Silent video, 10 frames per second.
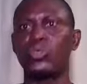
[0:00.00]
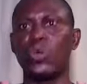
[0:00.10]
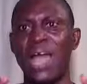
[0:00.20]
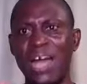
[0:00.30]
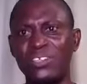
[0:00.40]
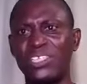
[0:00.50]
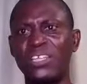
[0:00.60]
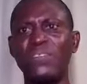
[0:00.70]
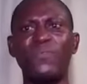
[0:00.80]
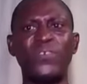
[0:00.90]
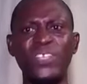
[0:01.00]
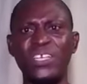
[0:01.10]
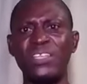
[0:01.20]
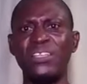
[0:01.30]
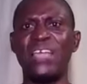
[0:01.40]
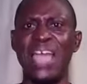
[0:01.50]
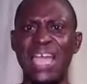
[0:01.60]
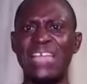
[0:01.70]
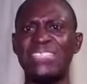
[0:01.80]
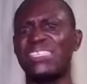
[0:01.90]
to housing, feeding,
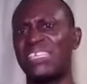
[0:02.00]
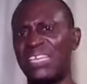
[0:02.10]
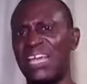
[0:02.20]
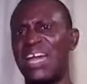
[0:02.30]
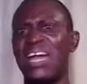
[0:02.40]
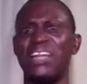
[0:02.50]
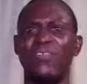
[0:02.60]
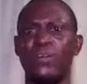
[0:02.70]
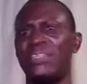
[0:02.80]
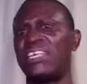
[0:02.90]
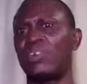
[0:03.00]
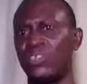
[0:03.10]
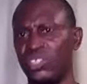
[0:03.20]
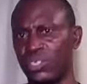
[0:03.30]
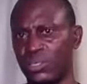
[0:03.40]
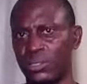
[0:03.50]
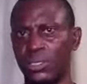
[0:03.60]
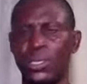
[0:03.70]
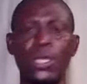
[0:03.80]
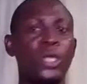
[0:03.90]
health care, and environmental conditions.
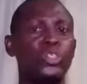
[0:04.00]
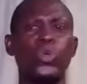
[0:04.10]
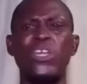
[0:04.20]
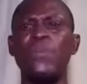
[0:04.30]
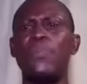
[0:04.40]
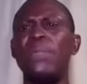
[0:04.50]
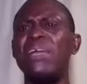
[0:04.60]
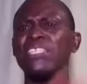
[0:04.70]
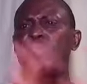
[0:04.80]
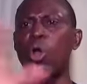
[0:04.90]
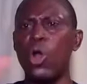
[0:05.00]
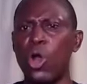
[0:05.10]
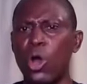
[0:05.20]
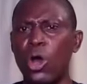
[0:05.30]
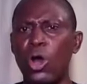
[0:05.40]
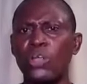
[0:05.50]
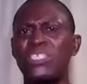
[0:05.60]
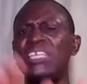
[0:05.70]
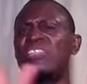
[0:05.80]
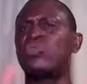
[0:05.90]
So implementing
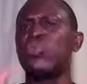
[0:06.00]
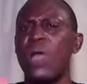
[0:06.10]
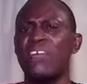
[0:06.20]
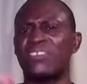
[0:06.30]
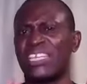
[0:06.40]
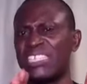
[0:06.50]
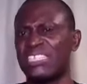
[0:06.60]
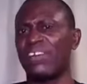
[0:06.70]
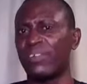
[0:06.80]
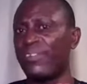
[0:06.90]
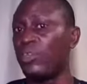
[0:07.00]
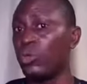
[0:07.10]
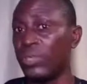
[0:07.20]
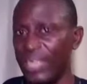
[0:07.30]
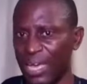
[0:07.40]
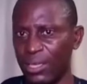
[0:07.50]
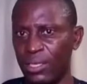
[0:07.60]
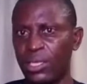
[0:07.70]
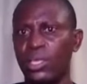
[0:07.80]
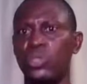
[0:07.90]
all these 12 strategies I've given you here,
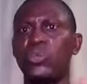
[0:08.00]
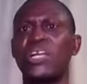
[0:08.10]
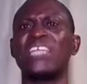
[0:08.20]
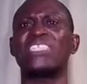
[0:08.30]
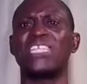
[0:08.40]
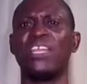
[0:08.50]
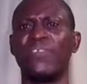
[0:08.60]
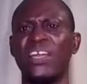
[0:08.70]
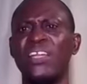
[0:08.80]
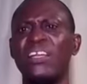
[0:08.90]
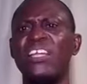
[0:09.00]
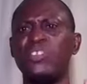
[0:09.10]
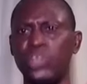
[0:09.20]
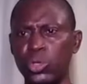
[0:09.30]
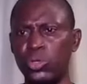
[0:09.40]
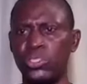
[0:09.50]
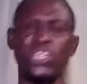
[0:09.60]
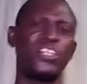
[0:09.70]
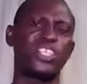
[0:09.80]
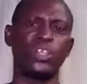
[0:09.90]
you can significantly reduce
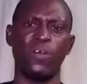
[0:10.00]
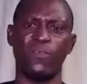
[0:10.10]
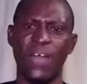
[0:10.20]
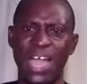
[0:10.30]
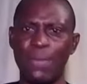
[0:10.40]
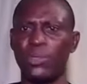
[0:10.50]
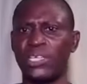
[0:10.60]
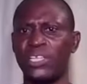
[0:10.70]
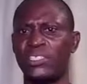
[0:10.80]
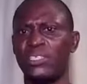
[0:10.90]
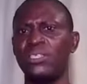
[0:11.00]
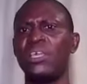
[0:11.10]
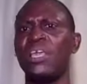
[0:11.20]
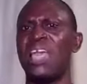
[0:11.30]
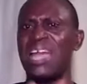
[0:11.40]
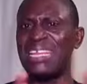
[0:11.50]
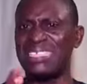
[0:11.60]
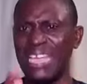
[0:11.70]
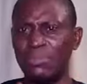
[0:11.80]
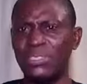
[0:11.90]
the risk of high mortality and at the
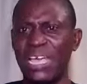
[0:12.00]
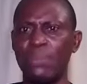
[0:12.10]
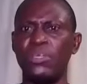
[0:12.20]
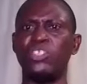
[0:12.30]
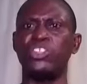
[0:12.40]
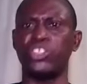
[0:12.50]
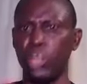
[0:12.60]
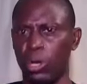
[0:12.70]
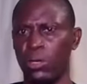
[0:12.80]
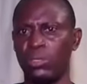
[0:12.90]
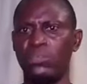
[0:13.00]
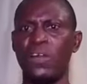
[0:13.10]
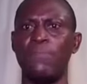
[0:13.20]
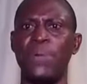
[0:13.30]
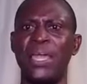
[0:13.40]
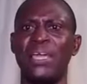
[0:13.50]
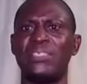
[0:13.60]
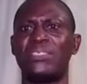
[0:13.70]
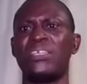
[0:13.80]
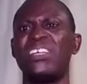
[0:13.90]
same time ensure your
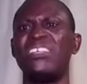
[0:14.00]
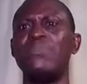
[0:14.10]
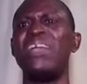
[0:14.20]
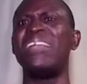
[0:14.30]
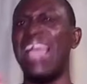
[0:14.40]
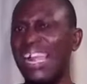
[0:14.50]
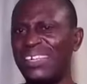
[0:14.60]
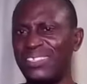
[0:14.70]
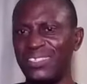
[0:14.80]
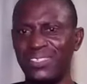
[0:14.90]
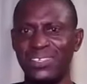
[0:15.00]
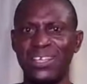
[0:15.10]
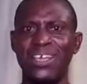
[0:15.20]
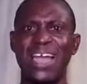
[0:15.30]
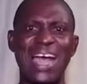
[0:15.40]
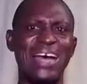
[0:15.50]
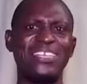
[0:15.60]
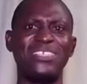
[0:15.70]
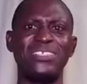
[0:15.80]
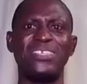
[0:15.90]
birds remain healthy
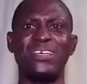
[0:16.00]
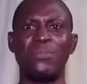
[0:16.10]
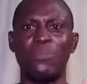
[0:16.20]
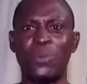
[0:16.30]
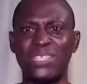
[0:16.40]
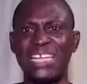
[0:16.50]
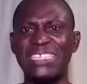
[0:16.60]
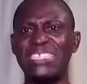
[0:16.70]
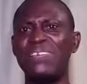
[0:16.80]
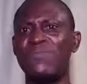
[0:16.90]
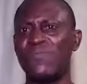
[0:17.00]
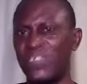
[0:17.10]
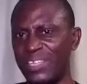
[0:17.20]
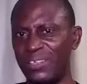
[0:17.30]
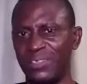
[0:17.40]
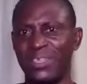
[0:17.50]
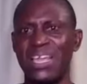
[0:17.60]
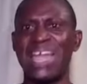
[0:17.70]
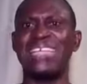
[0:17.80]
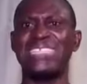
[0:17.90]
and mortality free,
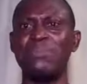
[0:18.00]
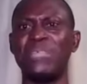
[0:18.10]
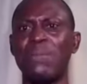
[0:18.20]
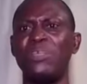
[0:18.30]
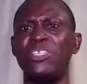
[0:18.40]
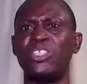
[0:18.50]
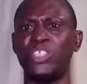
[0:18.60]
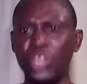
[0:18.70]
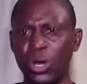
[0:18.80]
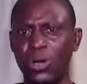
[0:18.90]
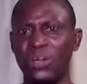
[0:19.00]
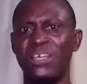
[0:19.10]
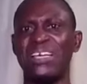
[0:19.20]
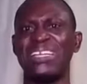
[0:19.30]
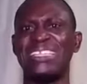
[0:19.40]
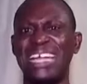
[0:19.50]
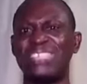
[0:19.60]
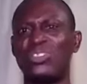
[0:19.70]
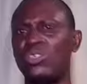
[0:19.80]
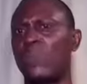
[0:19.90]
and at the same time ensure
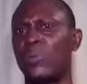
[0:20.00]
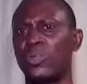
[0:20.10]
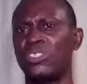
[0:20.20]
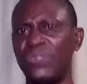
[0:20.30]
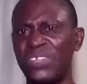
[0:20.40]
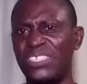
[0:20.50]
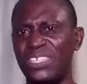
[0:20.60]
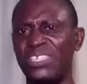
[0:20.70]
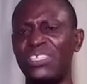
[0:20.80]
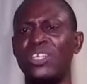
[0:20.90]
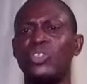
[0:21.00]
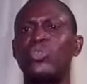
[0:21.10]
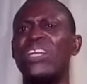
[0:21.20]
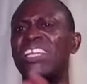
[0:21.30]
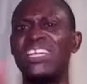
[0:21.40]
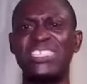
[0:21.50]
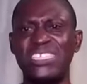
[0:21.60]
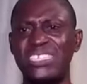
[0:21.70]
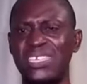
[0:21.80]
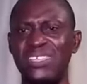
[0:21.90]
that your productivity throughout the rainy
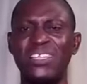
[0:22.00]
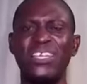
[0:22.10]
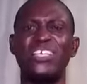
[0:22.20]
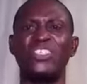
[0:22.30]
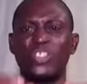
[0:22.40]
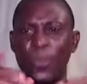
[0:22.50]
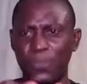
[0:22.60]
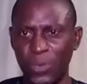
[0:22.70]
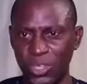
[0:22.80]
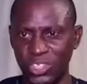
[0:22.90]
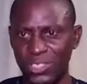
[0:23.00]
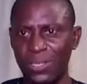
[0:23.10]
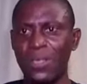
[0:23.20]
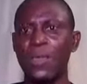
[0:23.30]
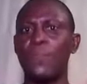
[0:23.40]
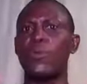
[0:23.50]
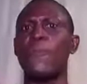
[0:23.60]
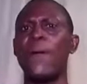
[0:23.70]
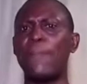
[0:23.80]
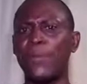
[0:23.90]
season is top notch.
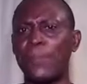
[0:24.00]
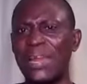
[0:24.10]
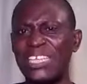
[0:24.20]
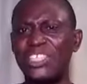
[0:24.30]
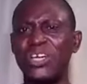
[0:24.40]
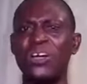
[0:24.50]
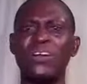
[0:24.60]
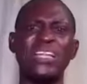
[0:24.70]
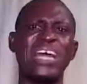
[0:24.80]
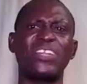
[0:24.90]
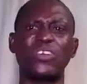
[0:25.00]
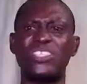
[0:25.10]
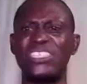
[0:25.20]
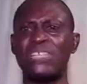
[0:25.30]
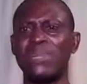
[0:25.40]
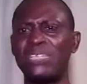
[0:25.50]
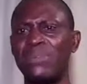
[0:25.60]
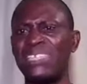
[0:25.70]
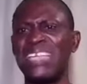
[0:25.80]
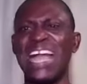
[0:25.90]
Proper preparation and consistent
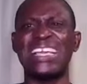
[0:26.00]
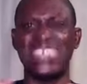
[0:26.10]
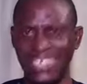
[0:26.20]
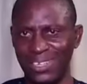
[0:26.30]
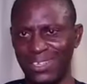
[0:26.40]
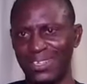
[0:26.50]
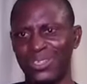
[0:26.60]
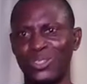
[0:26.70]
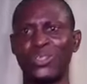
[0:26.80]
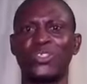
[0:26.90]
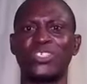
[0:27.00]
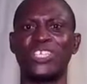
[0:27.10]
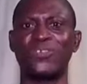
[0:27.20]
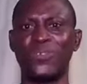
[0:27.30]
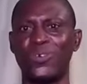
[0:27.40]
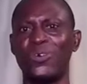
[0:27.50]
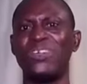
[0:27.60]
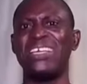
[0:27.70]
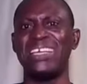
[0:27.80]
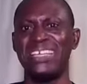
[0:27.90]
management are key to
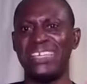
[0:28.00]
successful